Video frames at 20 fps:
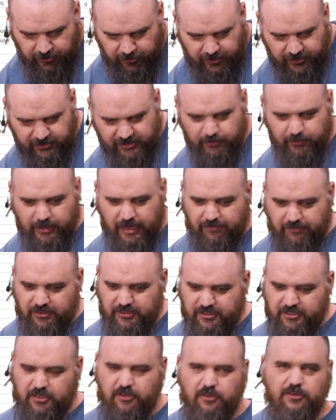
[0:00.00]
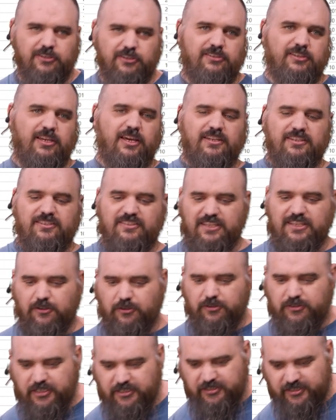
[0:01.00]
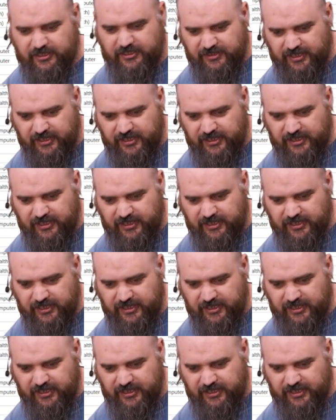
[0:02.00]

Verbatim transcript: And you can see we have this here. It's got a single disk,